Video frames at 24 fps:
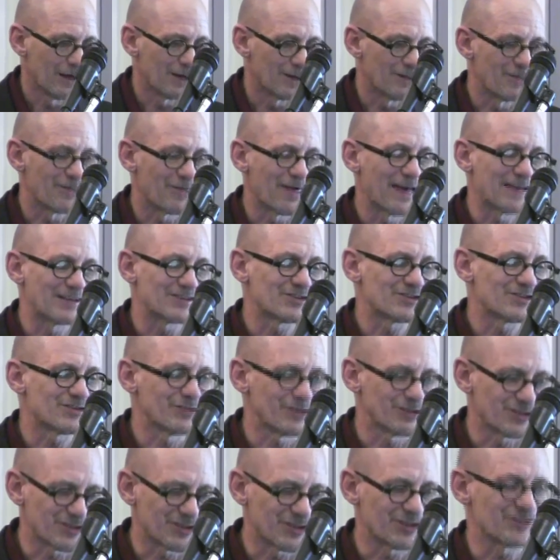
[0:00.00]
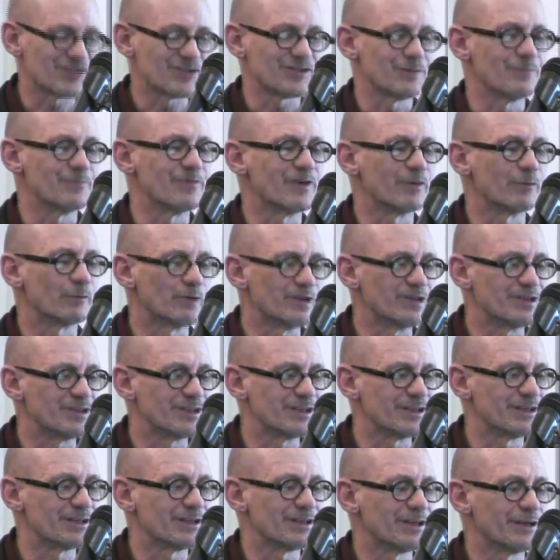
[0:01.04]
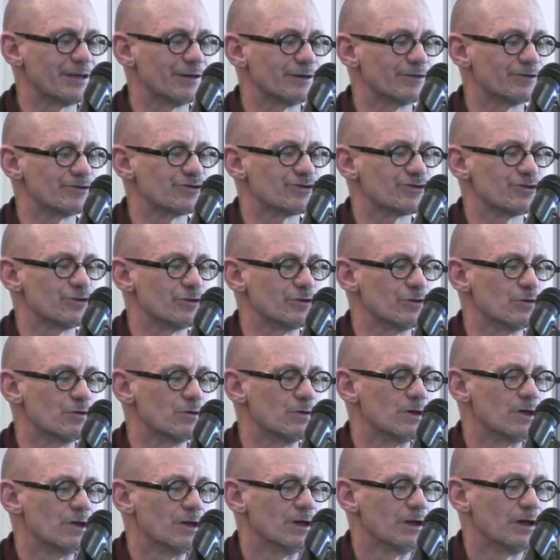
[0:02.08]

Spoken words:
And that's the system that we did here to,